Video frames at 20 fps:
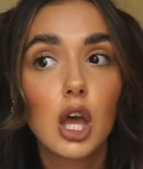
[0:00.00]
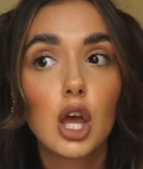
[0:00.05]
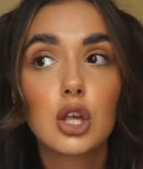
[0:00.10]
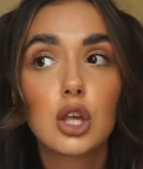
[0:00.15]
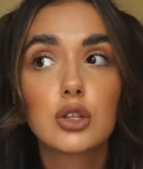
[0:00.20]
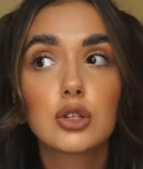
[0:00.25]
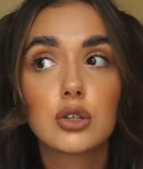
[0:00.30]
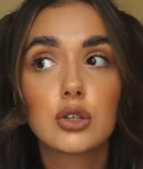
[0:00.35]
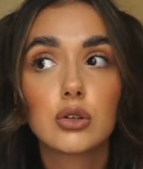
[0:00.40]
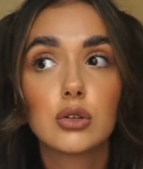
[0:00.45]

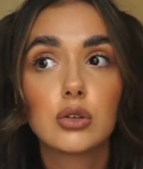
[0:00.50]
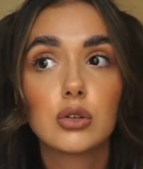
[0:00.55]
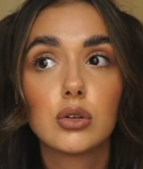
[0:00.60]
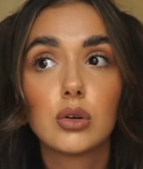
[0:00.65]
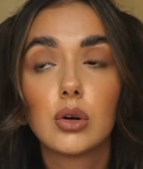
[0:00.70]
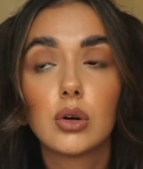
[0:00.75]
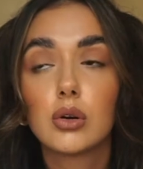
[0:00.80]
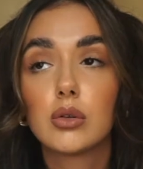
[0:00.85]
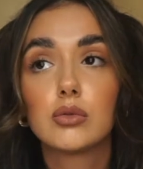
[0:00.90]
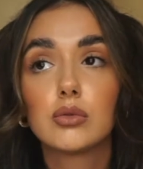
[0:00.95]
So
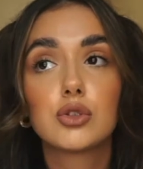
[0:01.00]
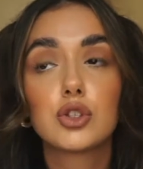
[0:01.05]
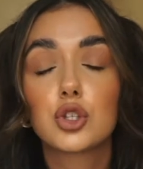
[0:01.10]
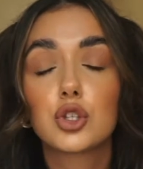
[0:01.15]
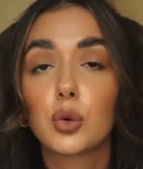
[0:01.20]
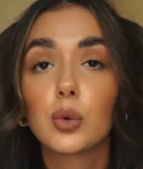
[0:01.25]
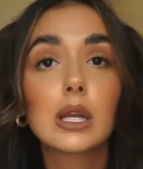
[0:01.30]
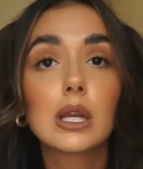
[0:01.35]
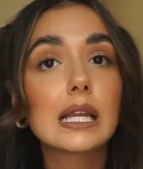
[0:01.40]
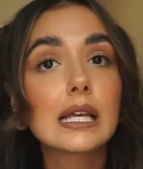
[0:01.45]

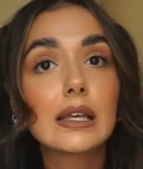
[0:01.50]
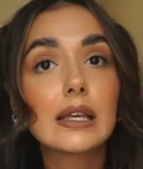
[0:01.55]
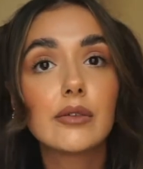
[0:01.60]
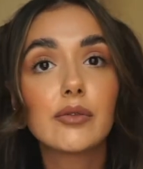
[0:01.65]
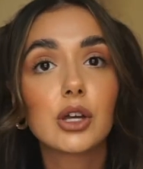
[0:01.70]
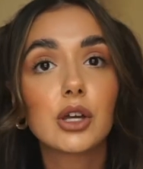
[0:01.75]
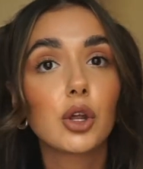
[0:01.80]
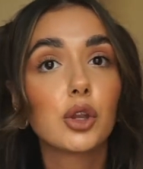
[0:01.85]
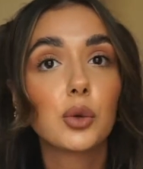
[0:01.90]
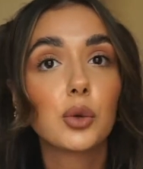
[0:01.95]
don't leave it
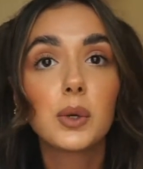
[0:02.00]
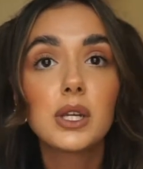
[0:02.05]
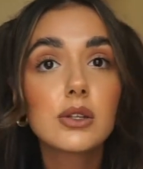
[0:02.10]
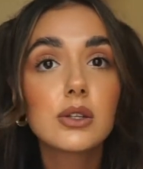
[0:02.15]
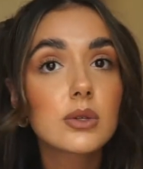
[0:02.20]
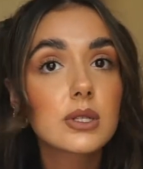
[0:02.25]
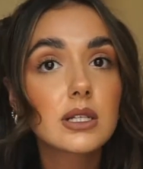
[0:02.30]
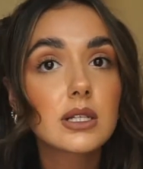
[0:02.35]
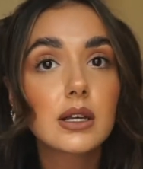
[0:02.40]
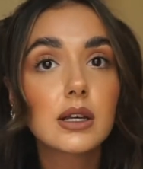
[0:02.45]
on the
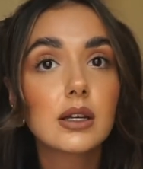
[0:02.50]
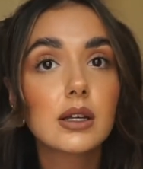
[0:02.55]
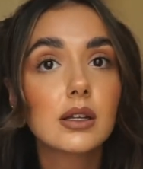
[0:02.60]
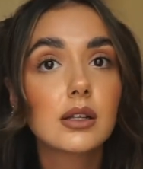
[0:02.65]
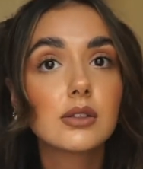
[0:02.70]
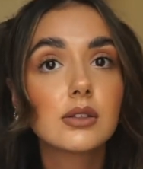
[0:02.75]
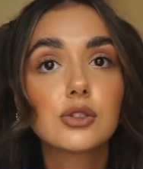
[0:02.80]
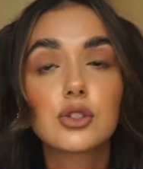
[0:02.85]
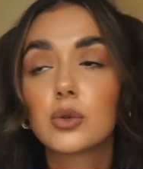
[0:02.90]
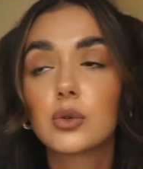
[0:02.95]
windowsill,
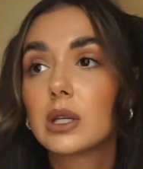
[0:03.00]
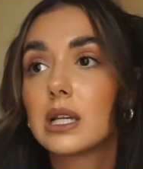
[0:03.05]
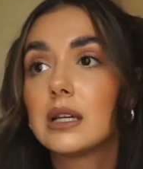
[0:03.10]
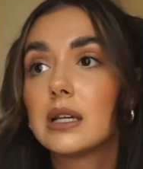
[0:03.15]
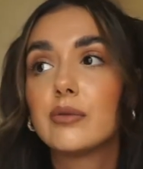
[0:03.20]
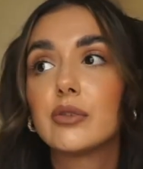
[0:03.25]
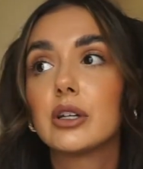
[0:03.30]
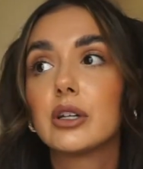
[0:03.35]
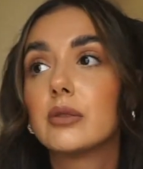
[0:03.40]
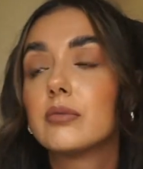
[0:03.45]
don't leave
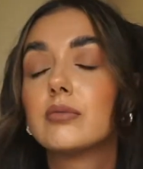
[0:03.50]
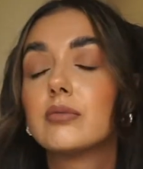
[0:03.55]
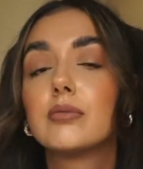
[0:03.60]
it